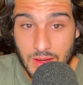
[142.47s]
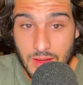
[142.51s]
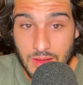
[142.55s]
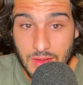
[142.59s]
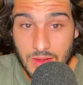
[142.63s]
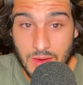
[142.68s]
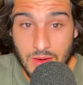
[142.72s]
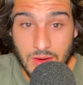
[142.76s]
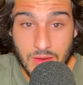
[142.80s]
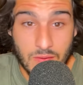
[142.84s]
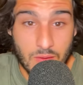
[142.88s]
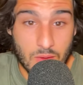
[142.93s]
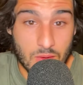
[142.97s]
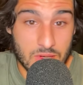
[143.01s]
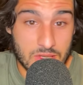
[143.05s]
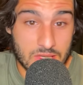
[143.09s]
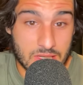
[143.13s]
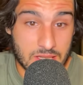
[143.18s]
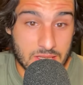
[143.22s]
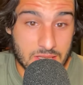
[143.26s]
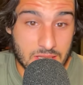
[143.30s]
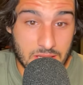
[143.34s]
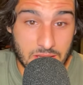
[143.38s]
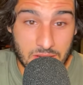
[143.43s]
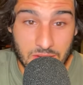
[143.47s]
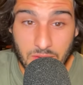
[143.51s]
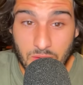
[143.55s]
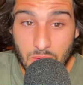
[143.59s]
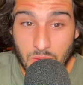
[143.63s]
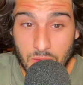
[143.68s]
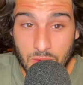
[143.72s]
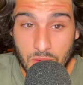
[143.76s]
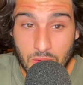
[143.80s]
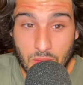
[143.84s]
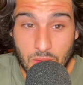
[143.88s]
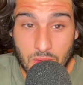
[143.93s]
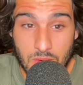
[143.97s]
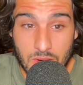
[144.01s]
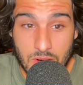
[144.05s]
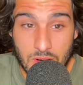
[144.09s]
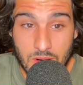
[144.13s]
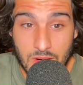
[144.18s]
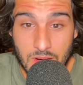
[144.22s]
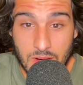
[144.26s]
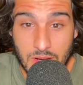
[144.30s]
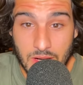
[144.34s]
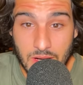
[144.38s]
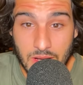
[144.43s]
thirty four to sixteen the fourth
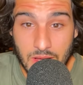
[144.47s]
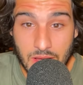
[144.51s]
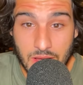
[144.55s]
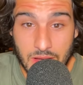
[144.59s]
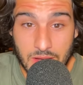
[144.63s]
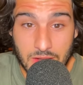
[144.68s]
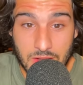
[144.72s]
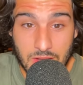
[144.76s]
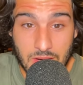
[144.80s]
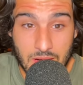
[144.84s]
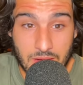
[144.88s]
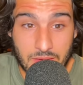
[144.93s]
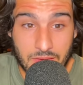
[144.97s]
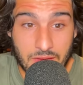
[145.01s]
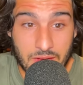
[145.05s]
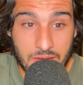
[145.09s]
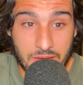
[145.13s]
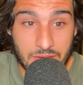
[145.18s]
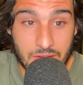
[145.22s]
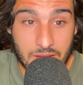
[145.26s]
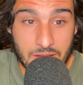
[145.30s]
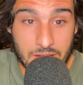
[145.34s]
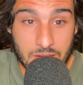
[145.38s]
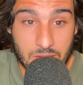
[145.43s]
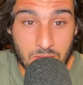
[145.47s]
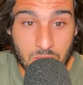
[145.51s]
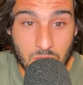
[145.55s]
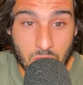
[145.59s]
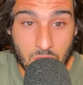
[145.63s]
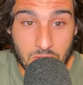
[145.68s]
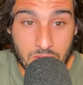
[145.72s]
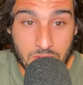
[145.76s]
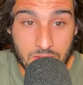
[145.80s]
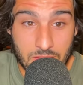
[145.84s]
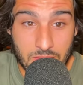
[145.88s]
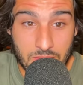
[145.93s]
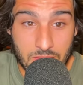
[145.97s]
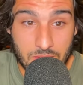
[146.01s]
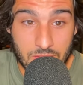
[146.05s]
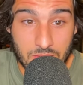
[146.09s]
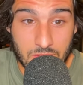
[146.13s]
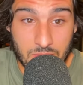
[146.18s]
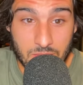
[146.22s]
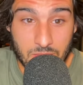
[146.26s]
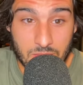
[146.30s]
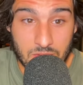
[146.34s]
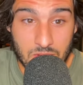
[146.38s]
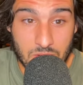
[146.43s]
quarter, and they shot fifty two point
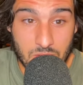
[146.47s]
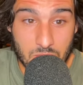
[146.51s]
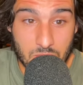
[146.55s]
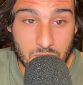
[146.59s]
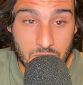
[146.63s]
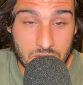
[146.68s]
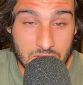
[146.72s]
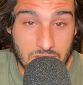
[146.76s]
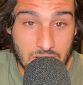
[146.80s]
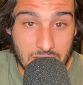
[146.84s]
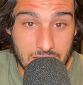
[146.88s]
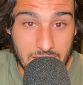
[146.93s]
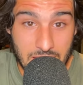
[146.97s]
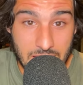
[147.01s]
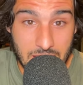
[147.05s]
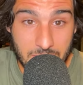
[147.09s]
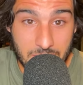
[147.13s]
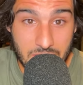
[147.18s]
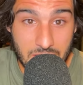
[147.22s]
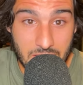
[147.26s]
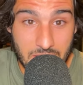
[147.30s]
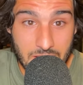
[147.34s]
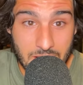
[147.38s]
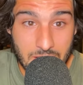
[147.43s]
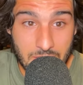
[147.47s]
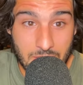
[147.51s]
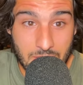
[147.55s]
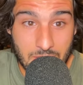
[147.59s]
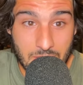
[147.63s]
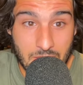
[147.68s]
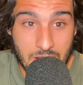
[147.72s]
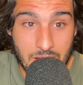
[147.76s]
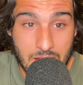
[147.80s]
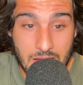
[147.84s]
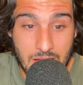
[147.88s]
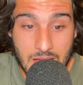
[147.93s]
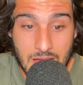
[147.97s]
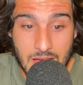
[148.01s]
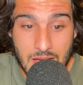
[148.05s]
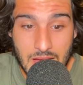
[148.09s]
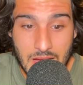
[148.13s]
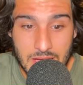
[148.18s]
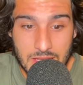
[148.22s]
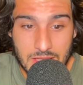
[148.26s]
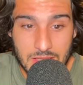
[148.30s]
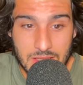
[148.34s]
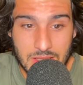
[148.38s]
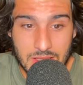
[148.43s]
two percent in that period.
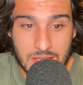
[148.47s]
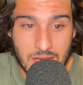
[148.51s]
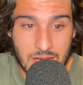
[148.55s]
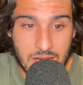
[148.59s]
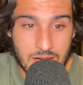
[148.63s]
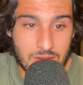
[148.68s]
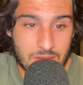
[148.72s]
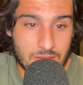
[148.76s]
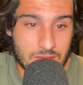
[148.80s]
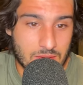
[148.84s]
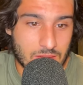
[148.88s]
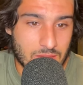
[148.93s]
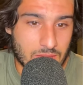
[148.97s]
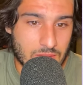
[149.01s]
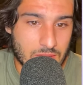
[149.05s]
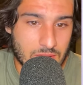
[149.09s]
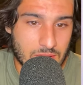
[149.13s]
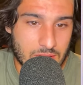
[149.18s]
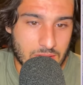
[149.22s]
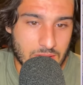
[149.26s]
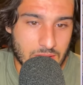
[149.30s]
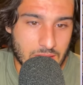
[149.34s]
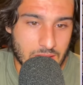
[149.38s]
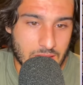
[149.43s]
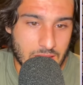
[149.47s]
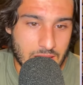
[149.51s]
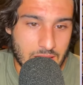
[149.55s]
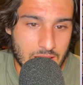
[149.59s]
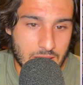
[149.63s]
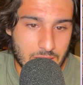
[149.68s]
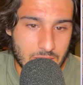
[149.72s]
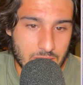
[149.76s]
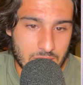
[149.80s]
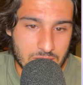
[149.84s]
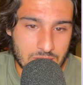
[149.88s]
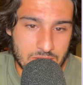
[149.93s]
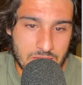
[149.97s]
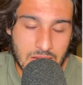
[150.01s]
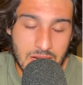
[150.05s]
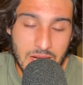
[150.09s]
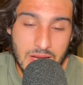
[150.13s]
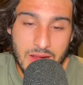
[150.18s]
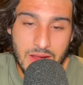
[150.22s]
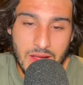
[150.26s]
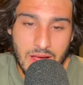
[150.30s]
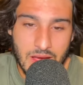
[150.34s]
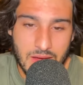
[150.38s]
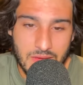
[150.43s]
I just thought it was a really good game. Also,
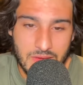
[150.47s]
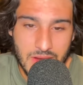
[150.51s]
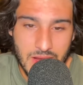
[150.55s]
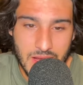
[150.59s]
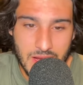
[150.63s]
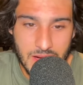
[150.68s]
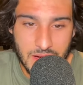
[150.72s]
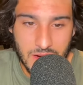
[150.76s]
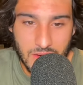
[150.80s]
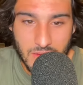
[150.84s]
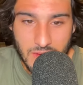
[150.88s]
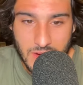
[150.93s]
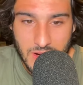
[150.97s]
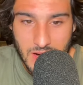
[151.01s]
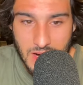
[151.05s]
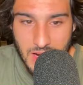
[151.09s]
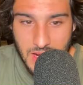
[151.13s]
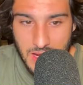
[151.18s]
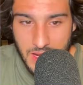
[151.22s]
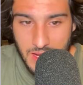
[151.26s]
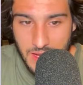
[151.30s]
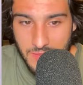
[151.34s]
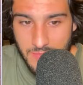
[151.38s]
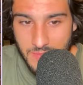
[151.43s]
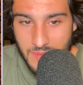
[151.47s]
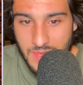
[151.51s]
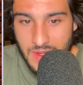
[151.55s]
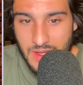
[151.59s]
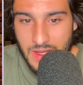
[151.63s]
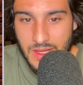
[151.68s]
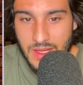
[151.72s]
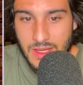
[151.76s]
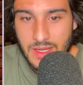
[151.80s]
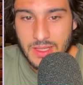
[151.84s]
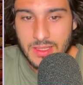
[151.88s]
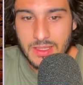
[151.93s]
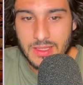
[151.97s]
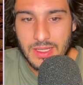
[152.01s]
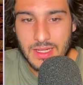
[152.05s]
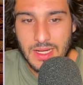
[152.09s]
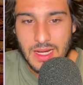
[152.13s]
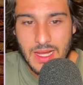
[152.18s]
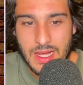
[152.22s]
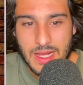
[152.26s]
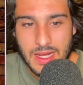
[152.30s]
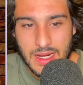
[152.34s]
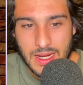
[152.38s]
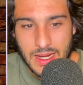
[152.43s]
Deni Avdija had a career high
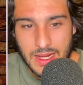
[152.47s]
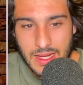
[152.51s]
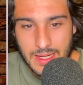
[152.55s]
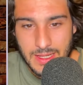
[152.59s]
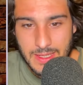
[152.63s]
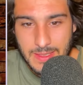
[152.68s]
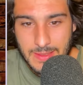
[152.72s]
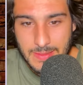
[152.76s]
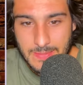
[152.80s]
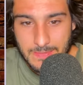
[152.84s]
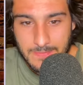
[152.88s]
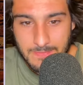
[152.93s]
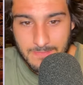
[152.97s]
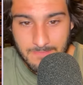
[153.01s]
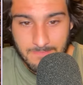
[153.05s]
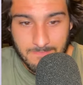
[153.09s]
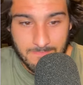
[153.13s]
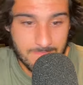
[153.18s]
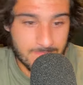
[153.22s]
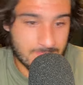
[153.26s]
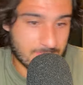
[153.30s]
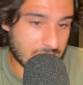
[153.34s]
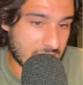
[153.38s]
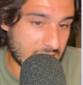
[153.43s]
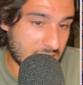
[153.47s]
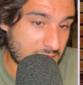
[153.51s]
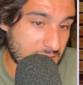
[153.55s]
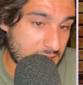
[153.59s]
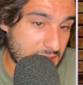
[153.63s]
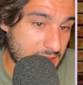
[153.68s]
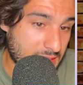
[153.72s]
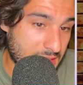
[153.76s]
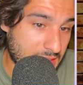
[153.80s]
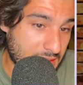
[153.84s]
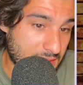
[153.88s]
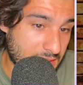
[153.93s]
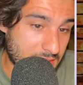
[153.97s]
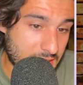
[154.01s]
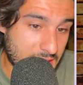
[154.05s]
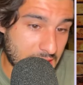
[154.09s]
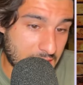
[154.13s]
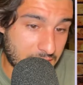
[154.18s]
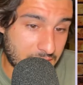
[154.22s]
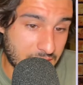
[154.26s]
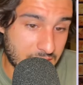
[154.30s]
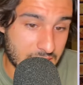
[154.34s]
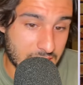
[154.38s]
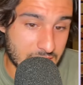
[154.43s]
tonight, and it was it was
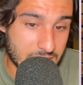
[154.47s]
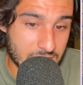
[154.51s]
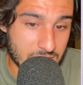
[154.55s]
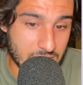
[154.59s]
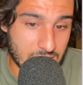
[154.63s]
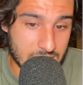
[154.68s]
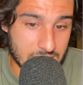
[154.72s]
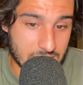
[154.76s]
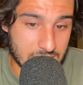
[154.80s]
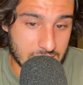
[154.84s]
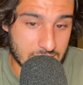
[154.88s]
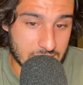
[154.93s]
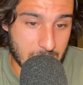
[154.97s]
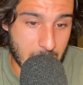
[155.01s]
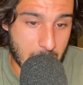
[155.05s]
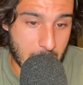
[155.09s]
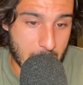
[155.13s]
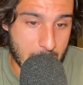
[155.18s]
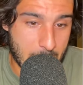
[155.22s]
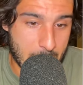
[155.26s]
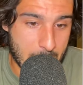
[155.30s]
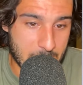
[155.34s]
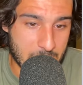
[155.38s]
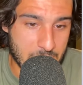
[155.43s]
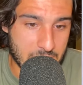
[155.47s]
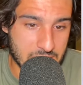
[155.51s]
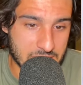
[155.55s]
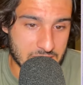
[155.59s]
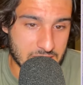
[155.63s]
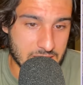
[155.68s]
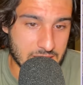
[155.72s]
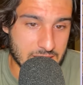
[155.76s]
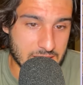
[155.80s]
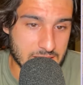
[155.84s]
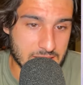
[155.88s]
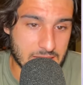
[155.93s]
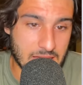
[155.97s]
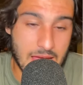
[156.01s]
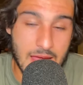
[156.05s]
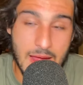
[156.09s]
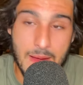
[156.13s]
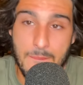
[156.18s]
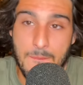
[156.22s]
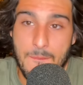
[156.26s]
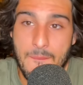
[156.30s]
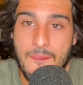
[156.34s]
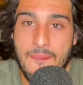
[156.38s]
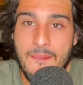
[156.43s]
definitely interesting to see this
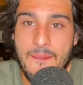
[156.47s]
game.